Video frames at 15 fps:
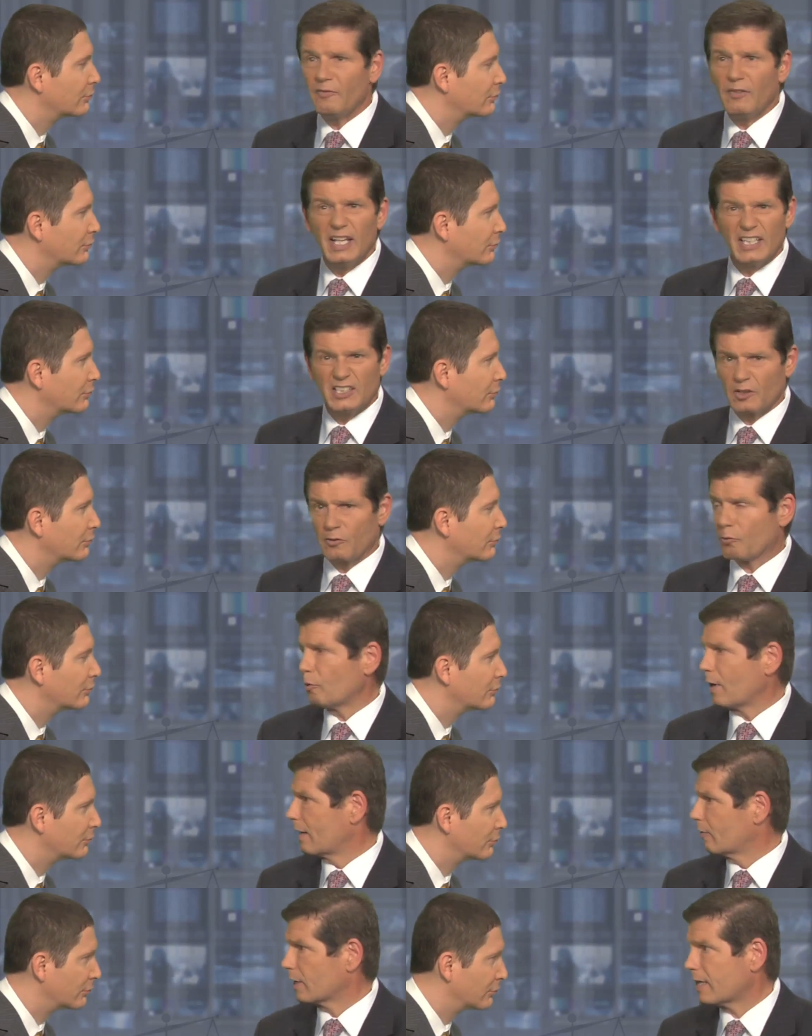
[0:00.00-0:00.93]
Speaker 1: it's a
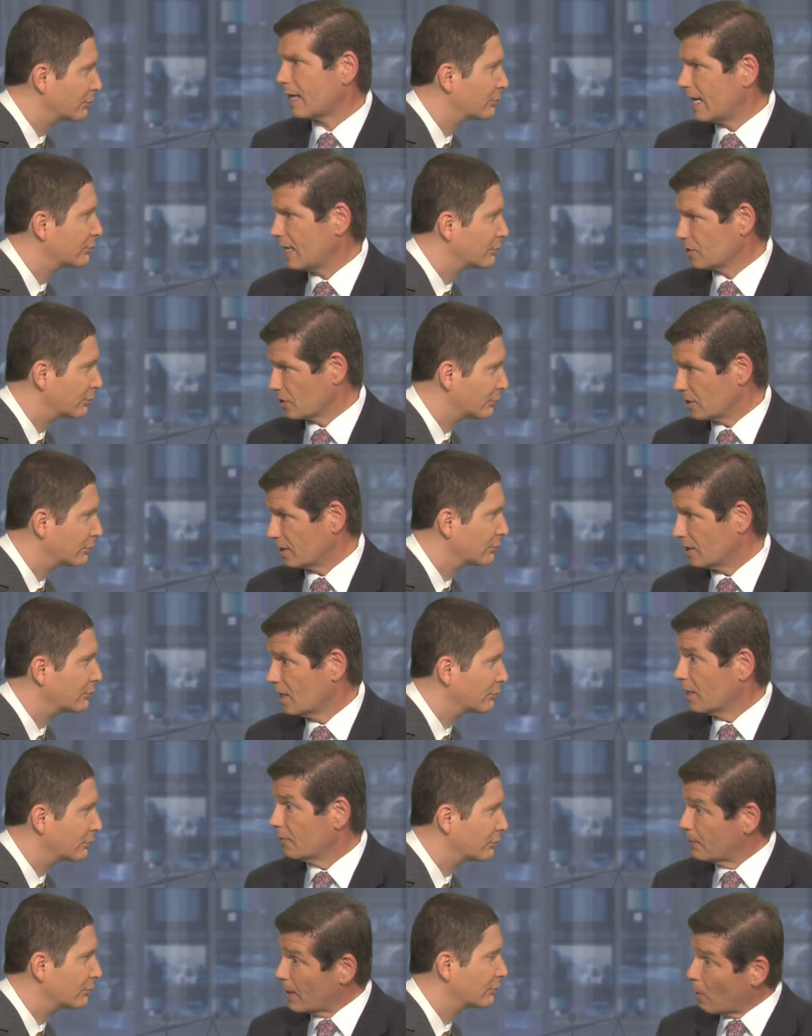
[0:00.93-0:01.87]
rare occasion
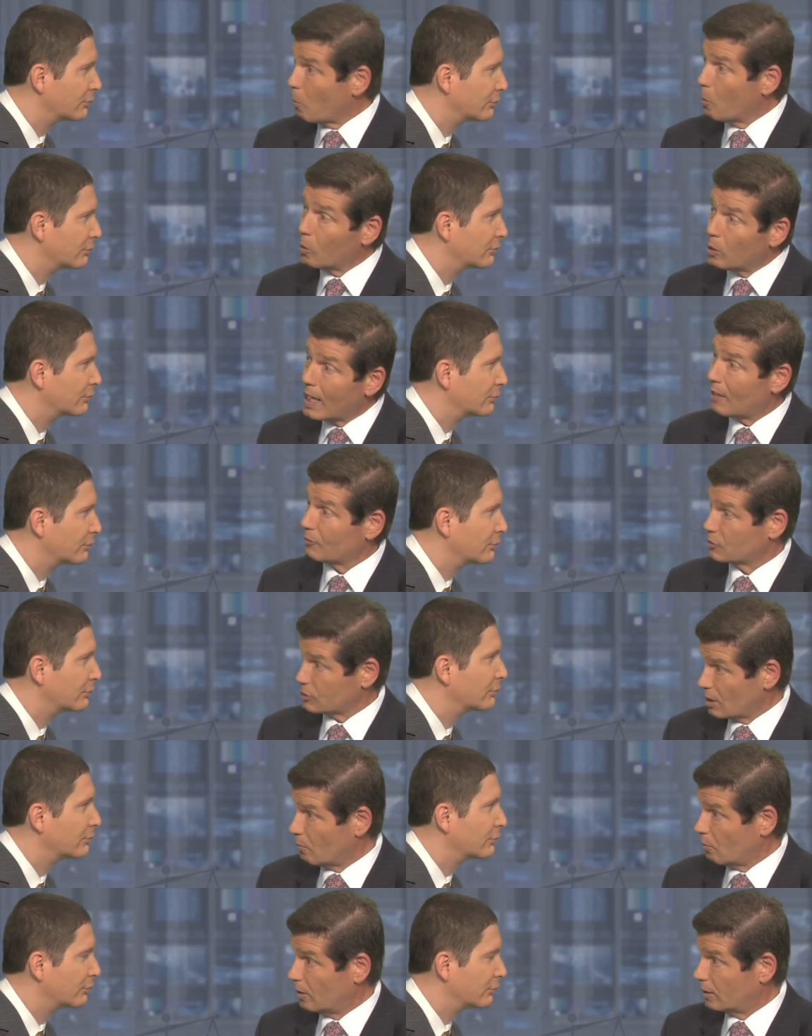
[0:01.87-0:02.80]
that will allow
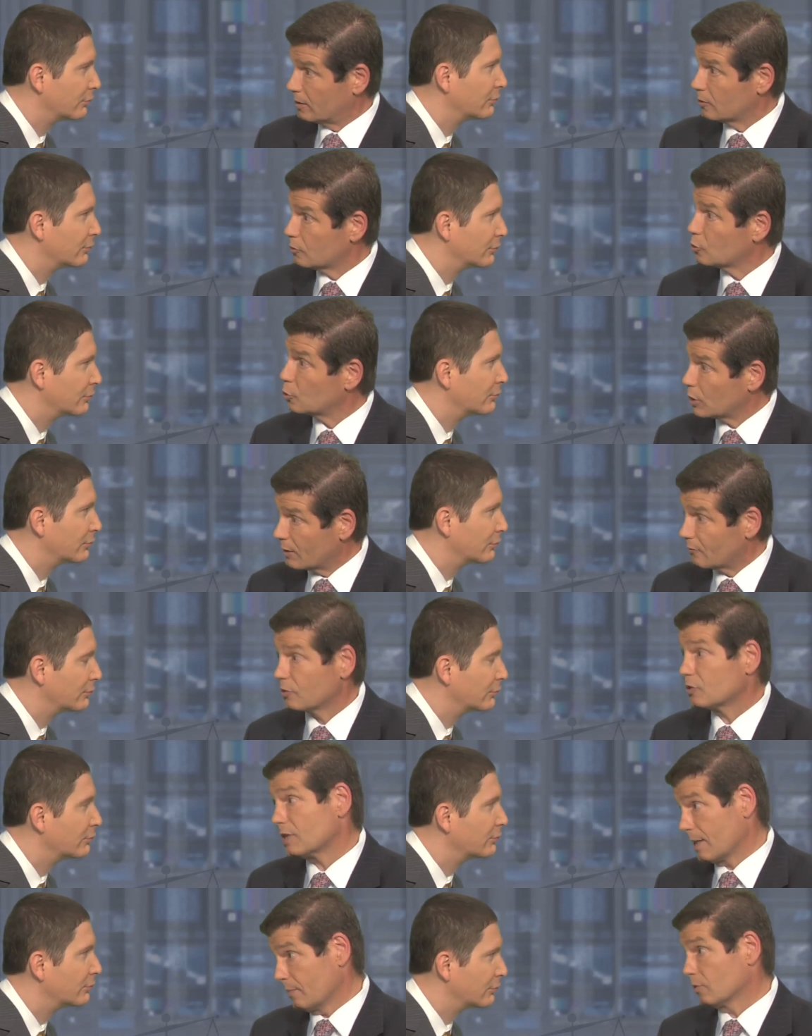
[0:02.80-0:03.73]
someone to give a
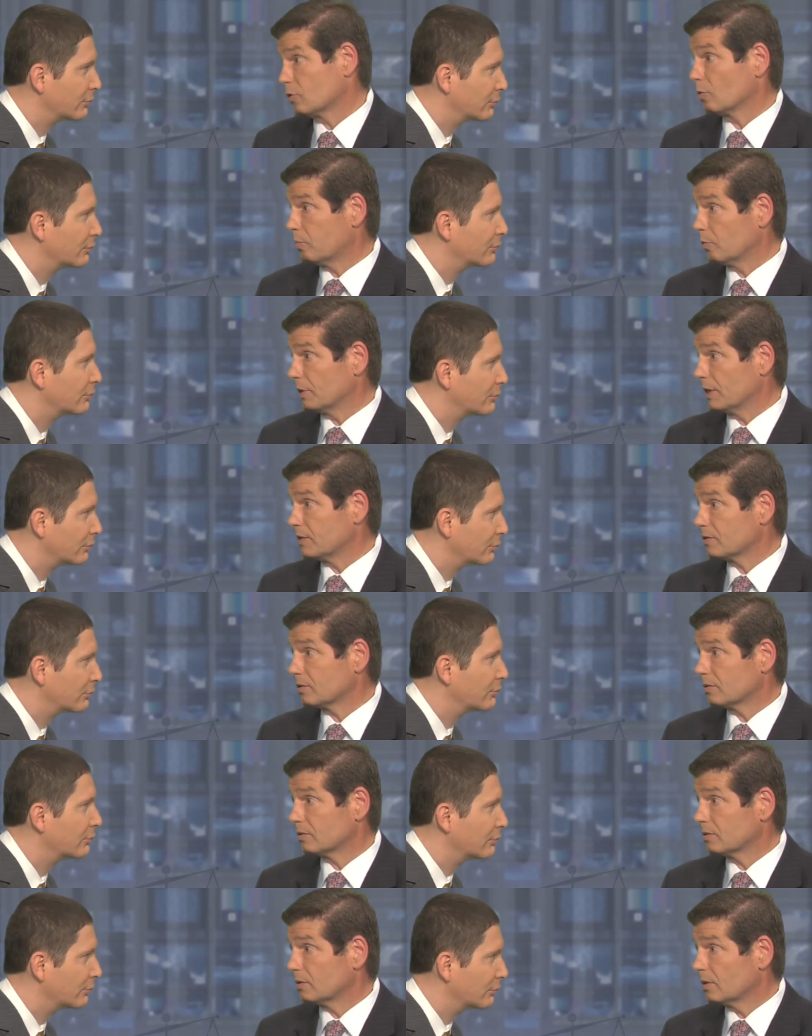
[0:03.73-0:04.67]
statement to police.
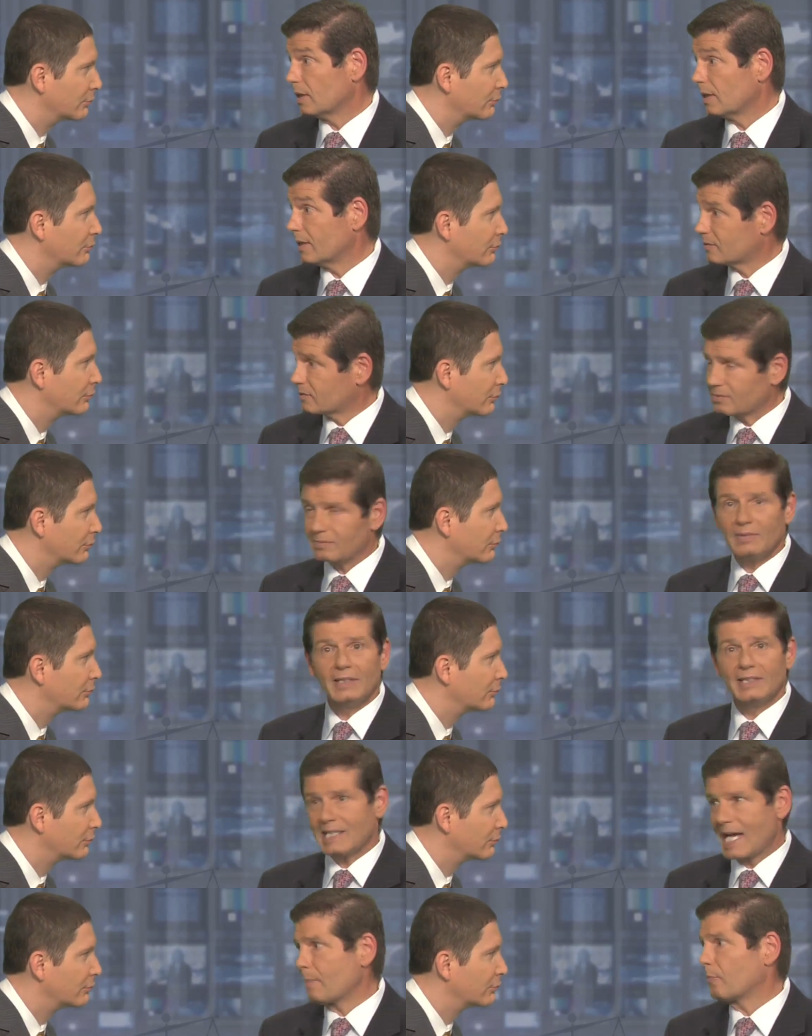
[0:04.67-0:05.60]
It's
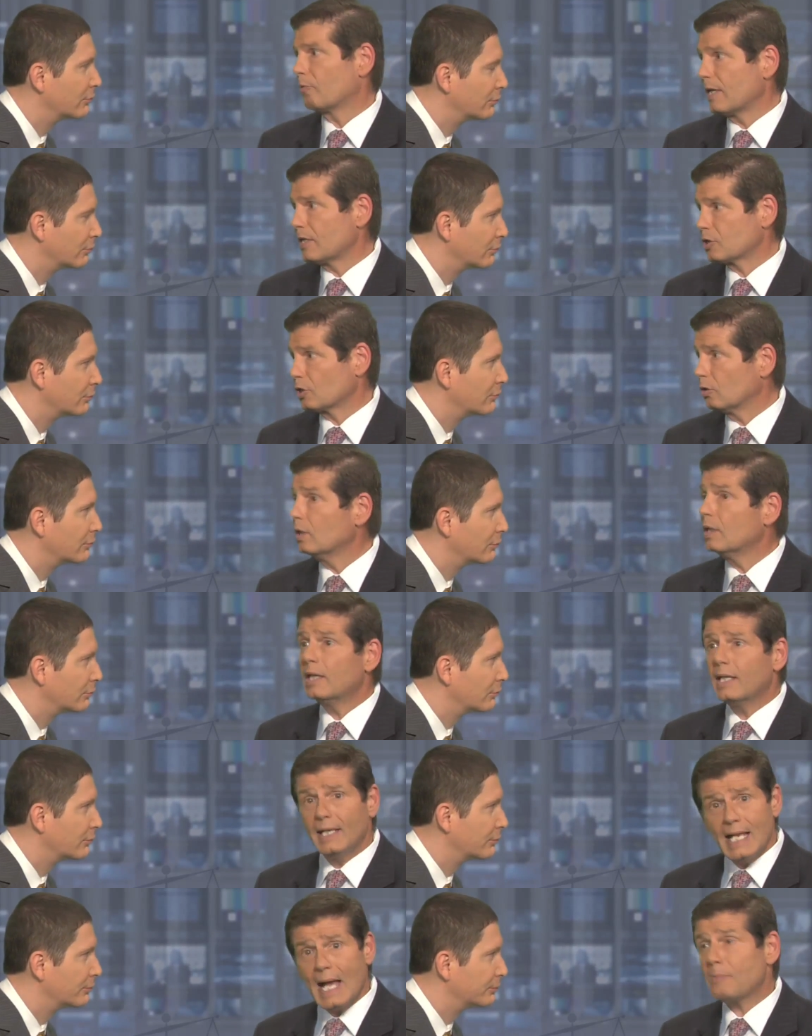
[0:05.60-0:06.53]
aberrational.
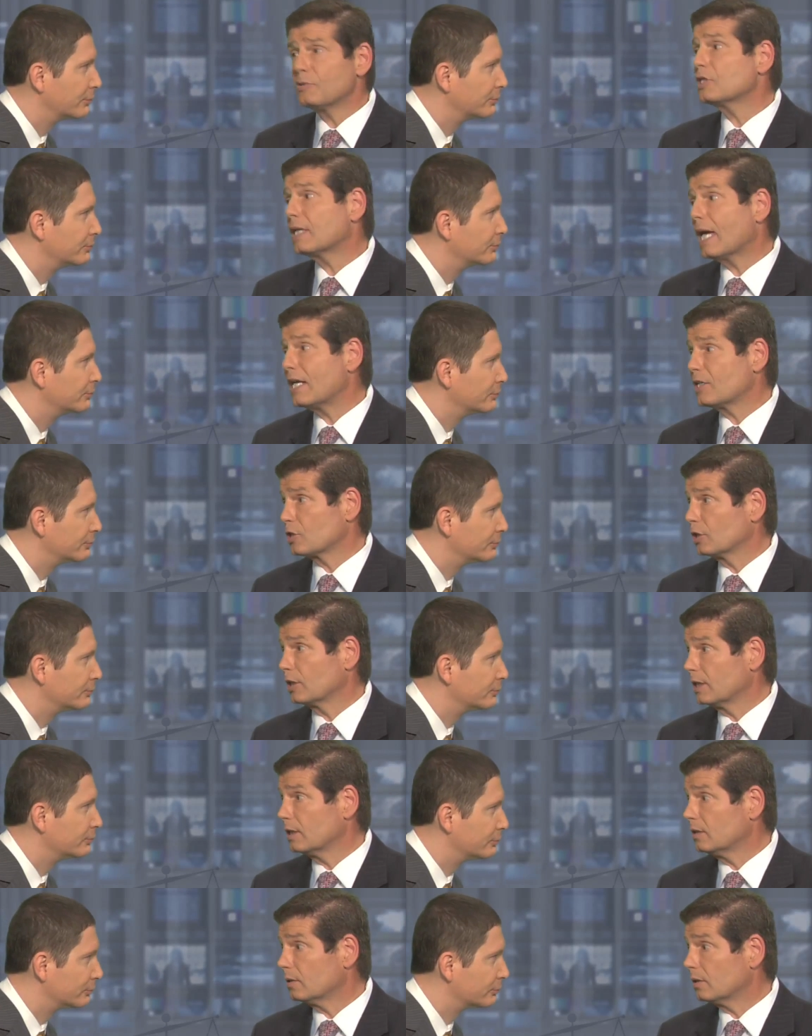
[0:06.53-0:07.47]
It happens
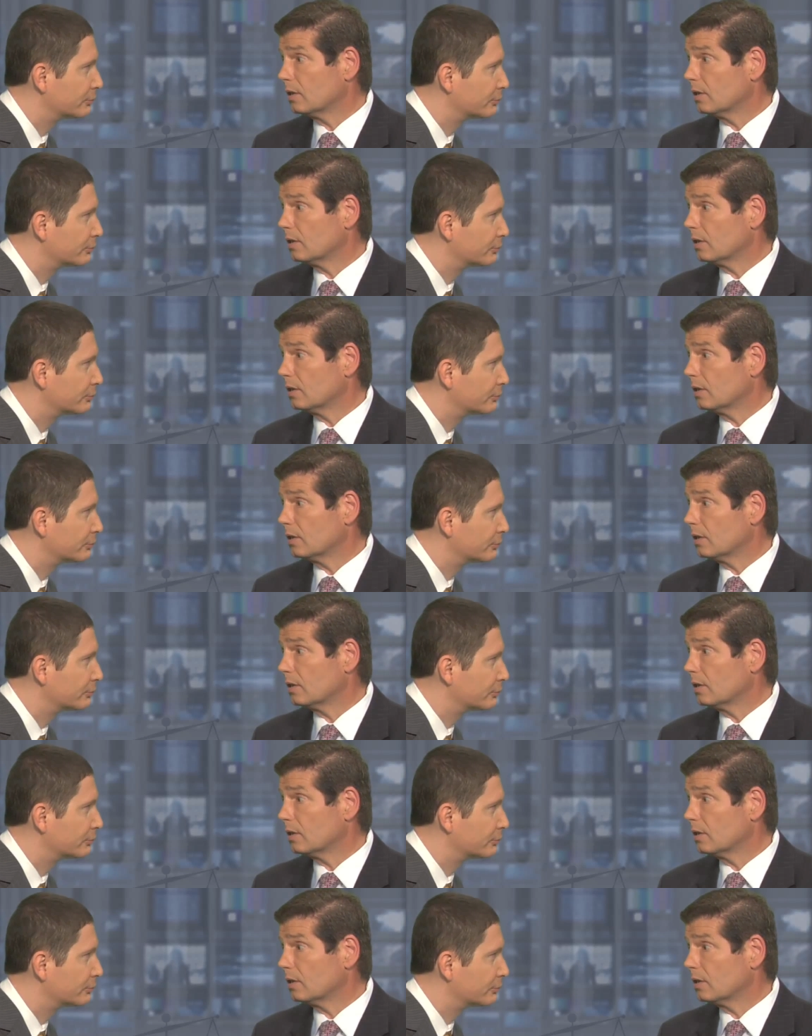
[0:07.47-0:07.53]
occasionally.